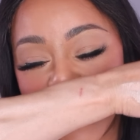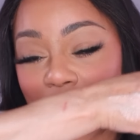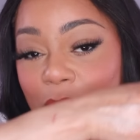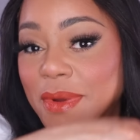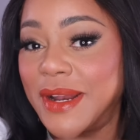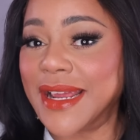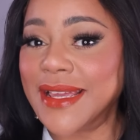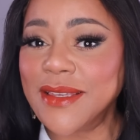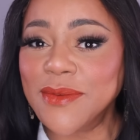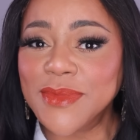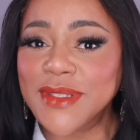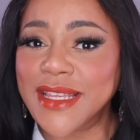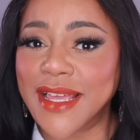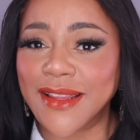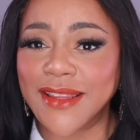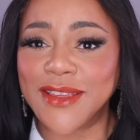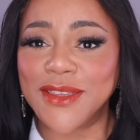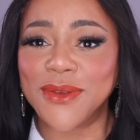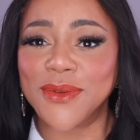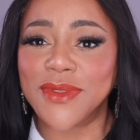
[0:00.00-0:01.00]
But I am
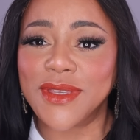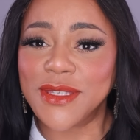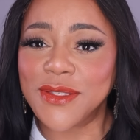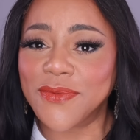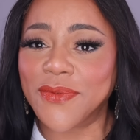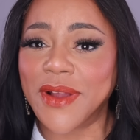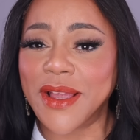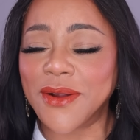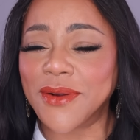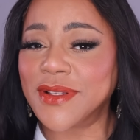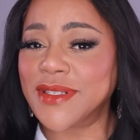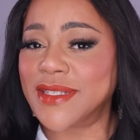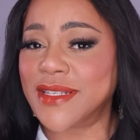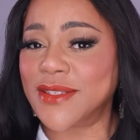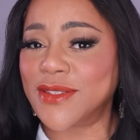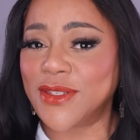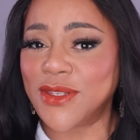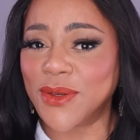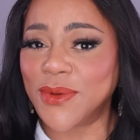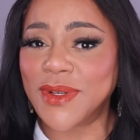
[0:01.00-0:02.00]
telling you, this fragrance
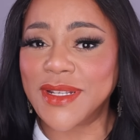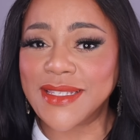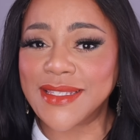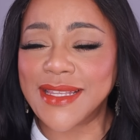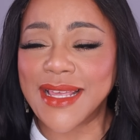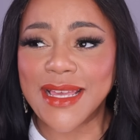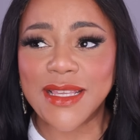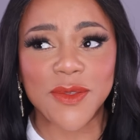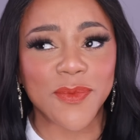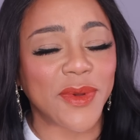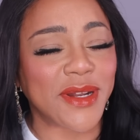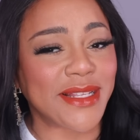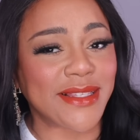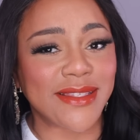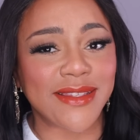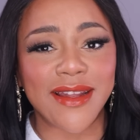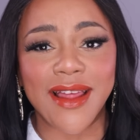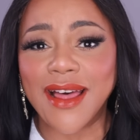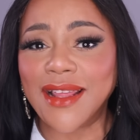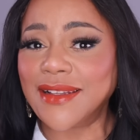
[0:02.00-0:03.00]
is unisex, but
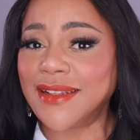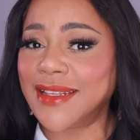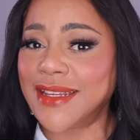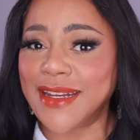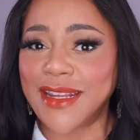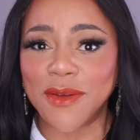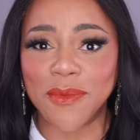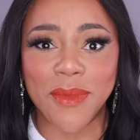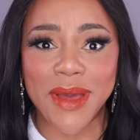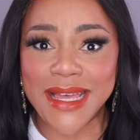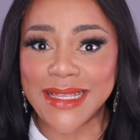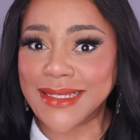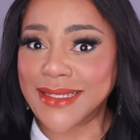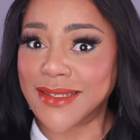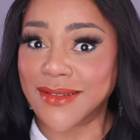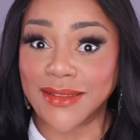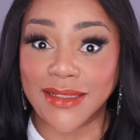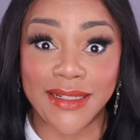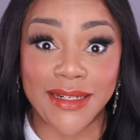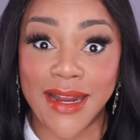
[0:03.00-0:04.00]
it's not leaning
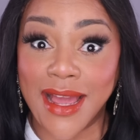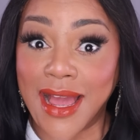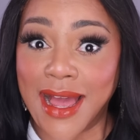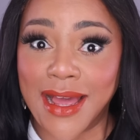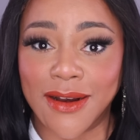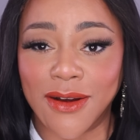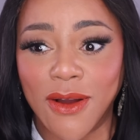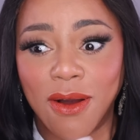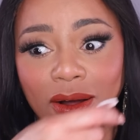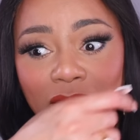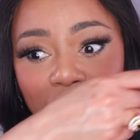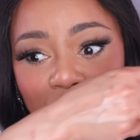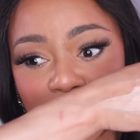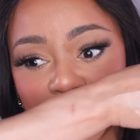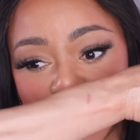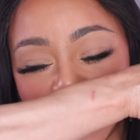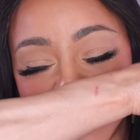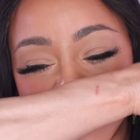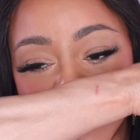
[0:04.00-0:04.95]
masculine at all.